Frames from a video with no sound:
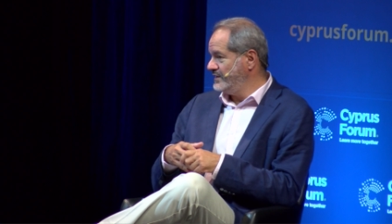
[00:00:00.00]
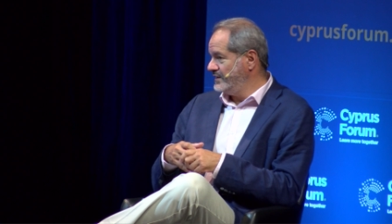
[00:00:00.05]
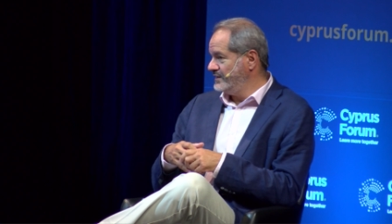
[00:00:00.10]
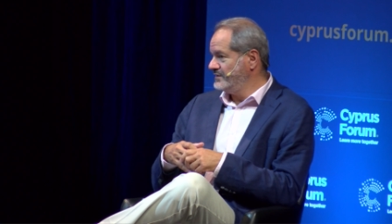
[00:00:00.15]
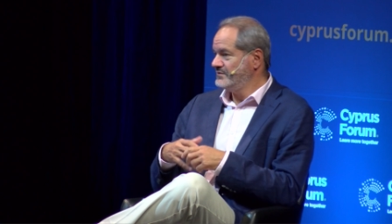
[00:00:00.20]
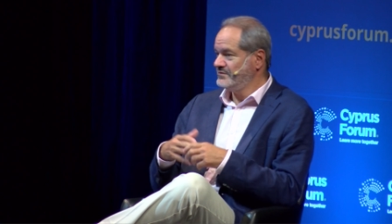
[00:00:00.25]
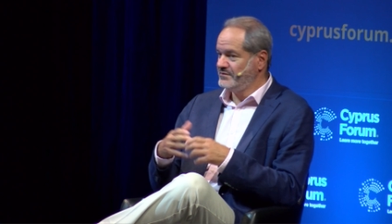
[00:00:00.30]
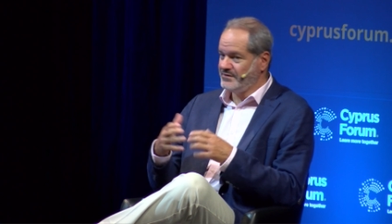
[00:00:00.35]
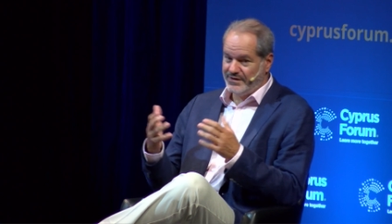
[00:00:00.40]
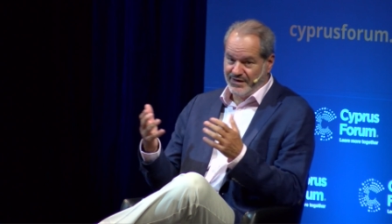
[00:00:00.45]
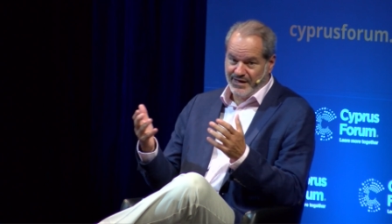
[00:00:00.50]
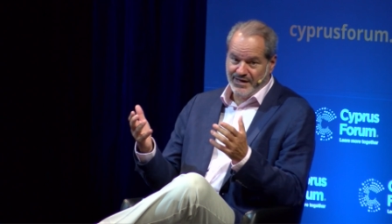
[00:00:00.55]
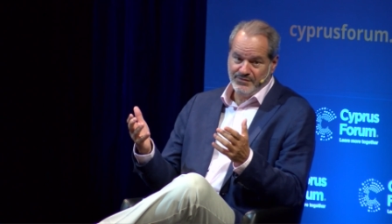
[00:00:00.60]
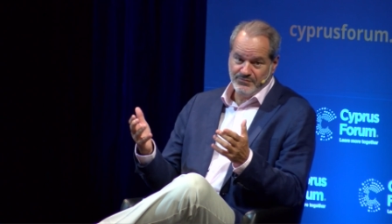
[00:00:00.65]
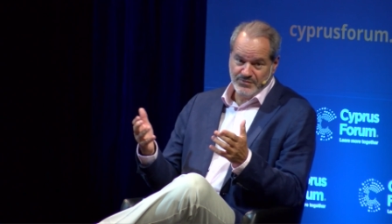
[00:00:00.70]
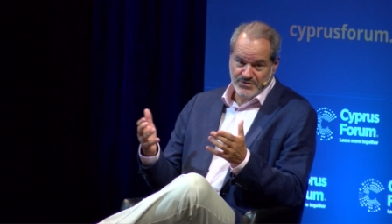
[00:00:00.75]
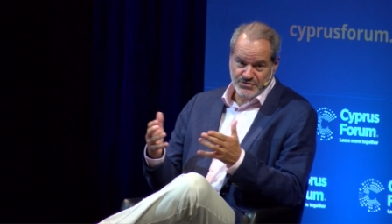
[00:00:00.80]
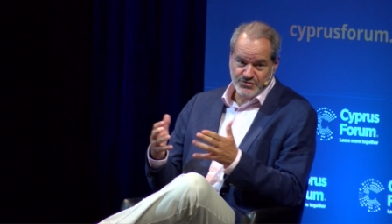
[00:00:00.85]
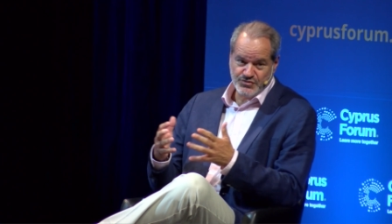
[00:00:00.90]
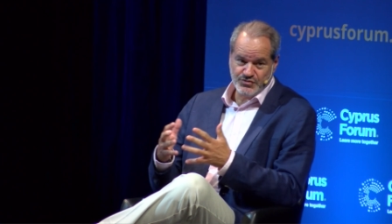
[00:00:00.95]
had the name
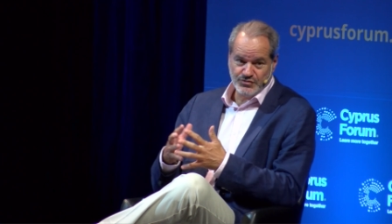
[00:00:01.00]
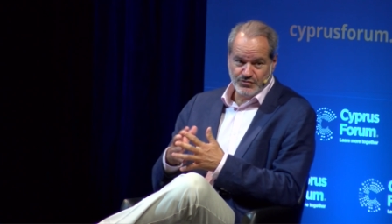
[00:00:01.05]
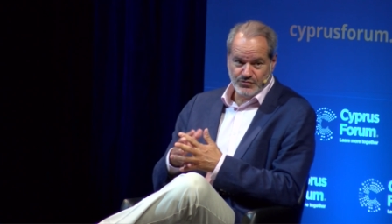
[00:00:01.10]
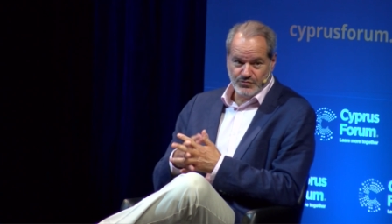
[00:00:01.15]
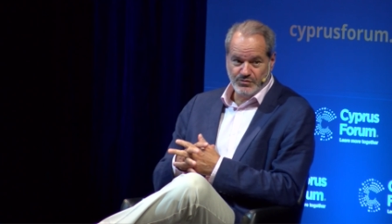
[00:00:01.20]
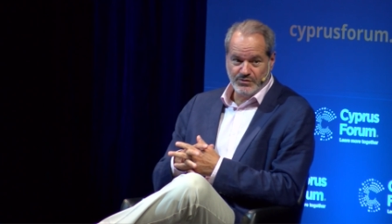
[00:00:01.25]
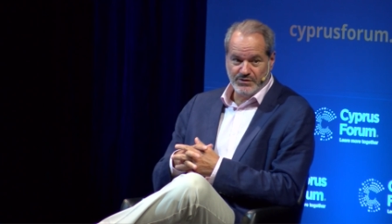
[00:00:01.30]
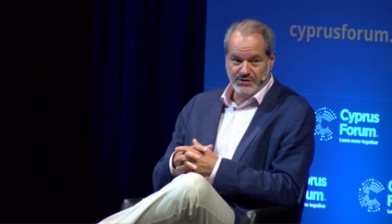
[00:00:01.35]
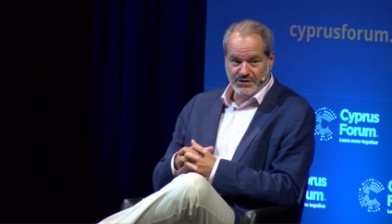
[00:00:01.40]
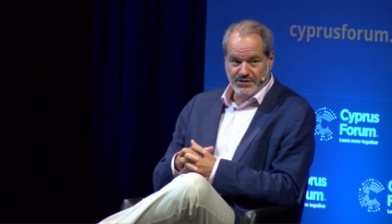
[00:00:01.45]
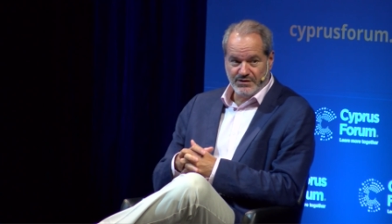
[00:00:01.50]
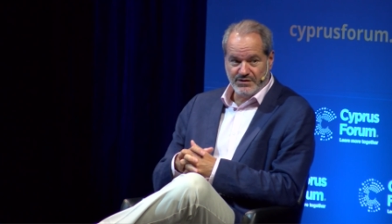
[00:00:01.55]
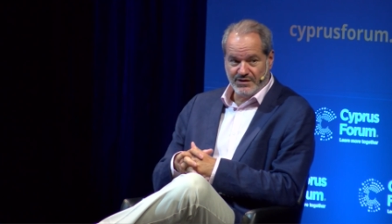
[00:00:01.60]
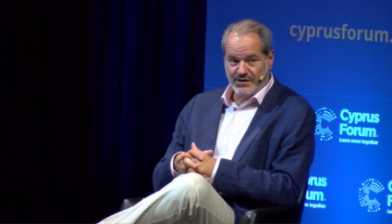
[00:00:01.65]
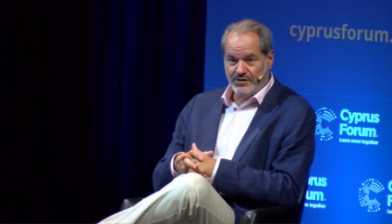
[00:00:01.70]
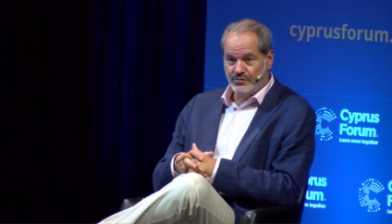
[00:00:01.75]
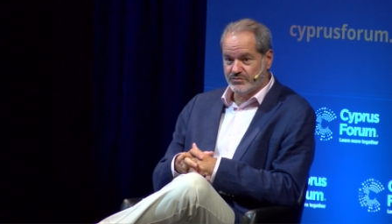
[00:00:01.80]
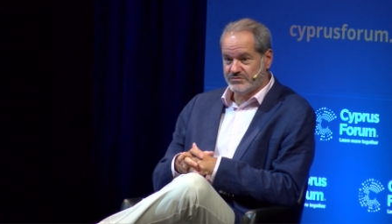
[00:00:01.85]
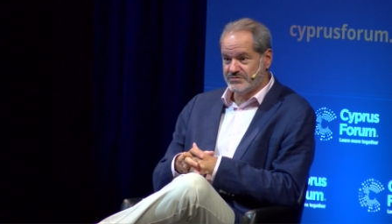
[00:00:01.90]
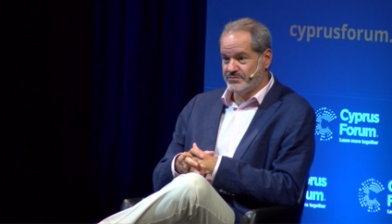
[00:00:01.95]
issue, and
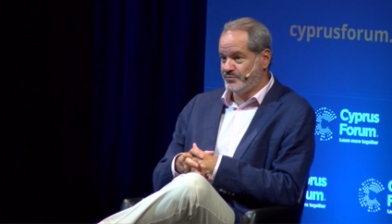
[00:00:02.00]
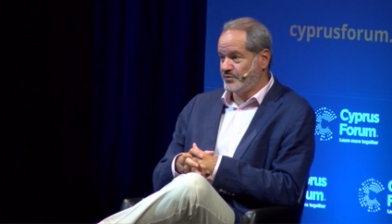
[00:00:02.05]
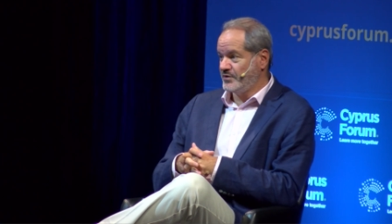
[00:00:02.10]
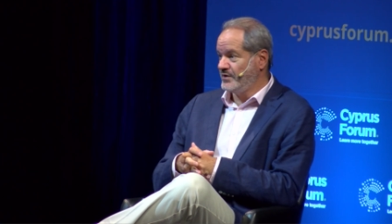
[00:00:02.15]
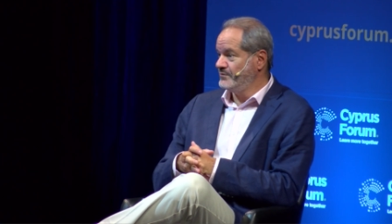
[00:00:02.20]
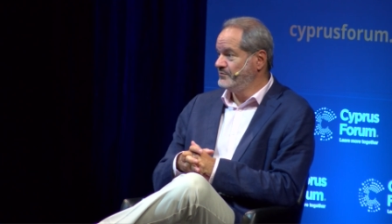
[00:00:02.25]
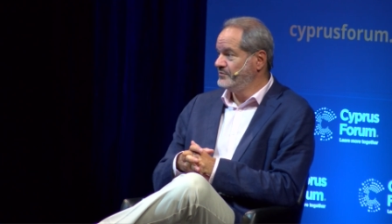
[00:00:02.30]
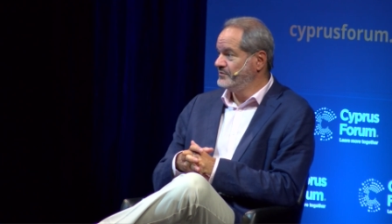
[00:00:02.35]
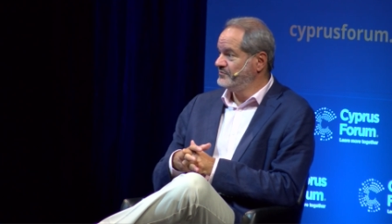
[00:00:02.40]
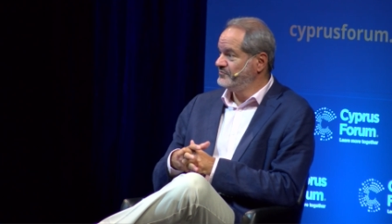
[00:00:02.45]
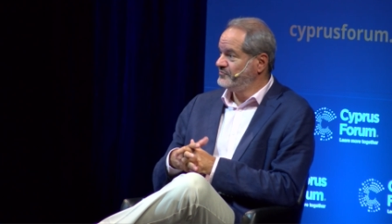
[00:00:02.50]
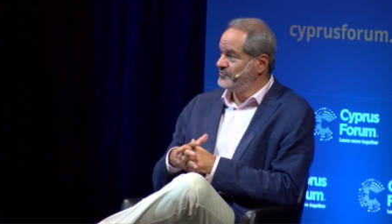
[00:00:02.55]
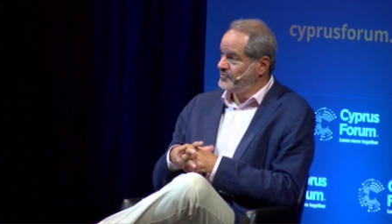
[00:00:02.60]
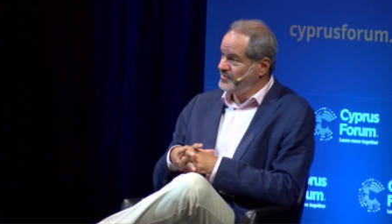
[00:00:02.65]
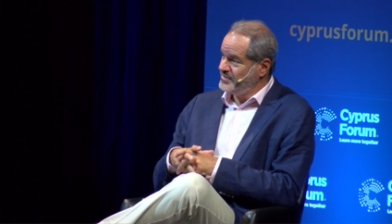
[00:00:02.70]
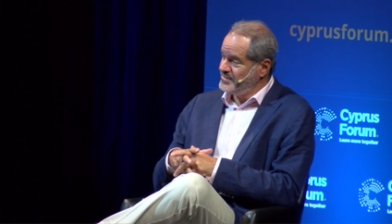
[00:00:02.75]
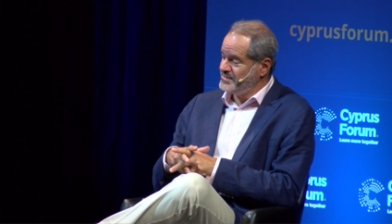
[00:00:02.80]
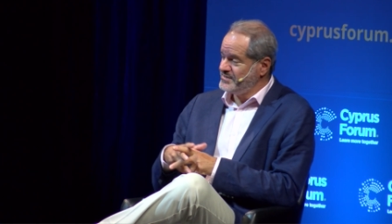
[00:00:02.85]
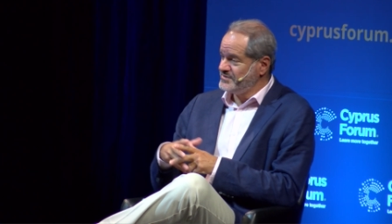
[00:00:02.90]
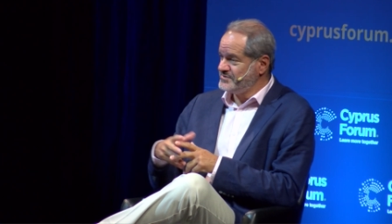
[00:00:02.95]
that was a problem for
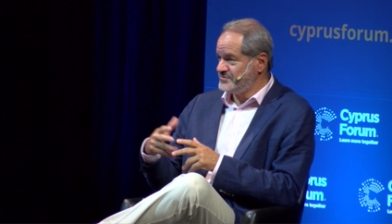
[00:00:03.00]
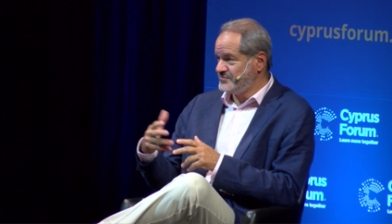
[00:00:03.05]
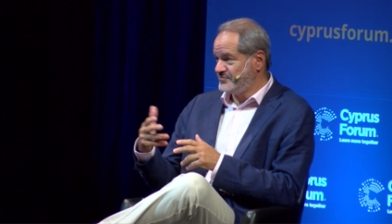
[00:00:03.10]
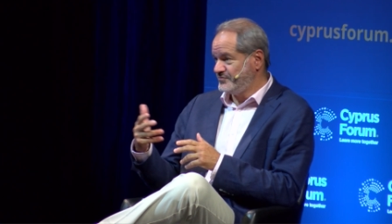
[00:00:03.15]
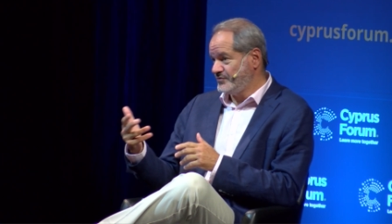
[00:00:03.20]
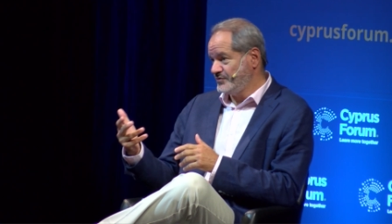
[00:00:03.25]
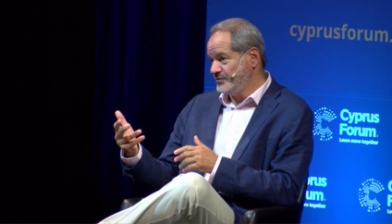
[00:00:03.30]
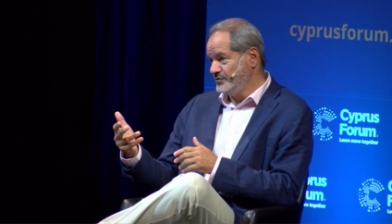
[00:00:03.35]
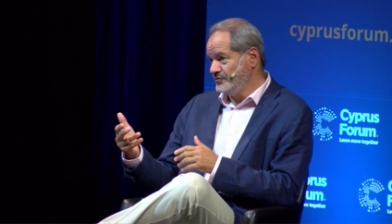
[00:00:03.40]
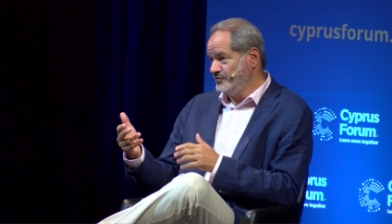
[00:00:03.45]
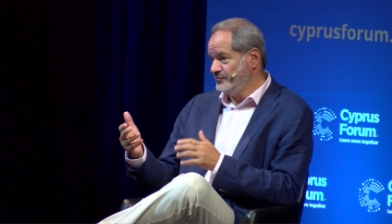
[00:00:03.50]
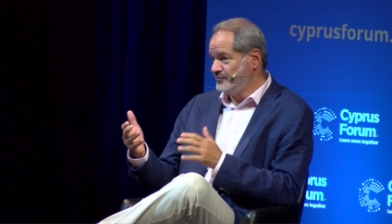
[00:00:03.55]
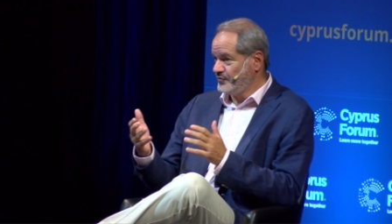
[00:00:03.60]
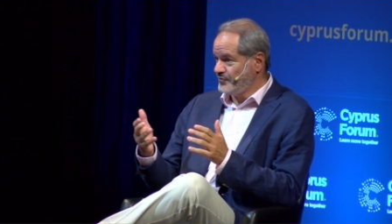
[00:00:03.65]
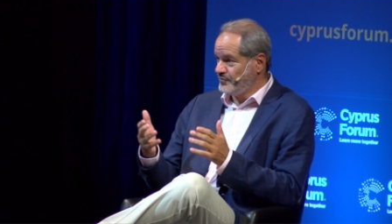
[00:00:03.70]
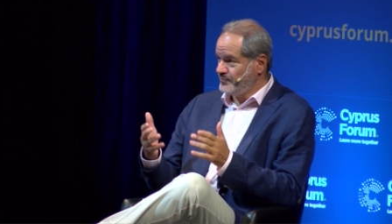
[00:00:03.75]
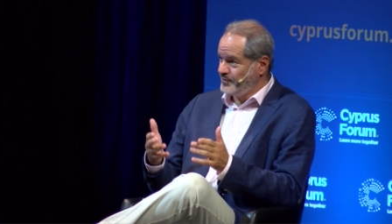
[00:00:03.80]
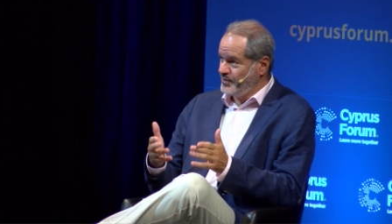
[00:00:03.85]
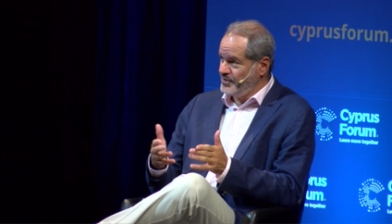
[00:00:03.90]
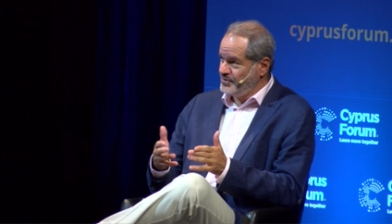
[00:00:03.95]
us, for you, for
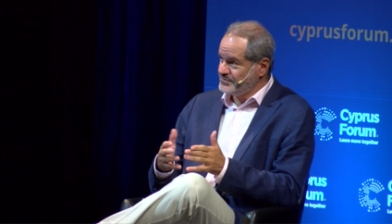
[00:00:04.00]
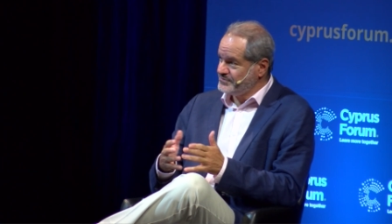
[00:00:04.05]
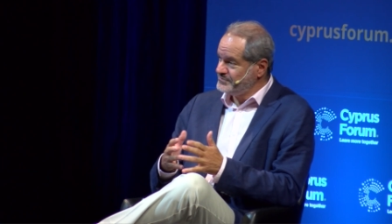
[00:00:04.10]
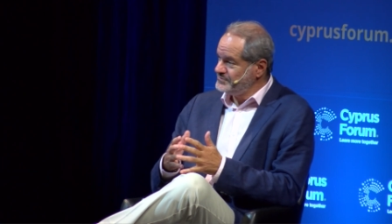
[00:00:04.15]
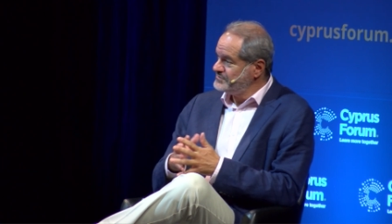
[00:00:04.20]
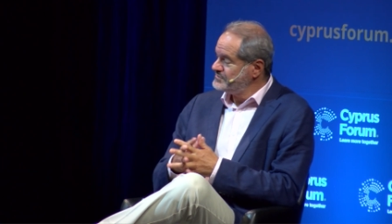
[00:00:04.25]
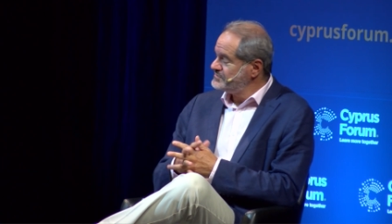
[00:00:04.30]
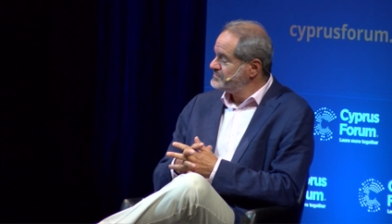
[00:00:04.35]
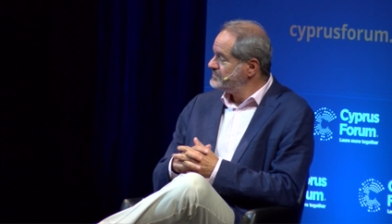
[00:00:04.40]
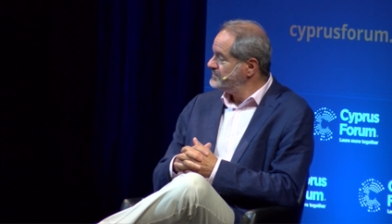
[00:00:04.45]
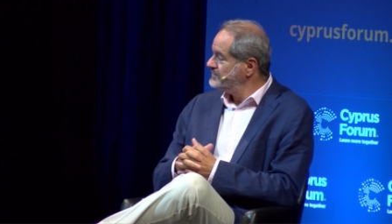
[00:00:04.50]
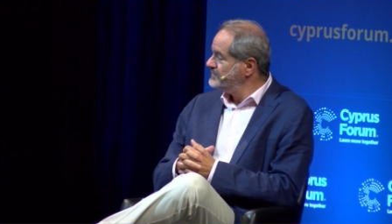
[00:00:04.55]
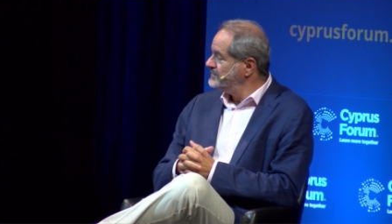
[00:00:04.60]
the Balkans.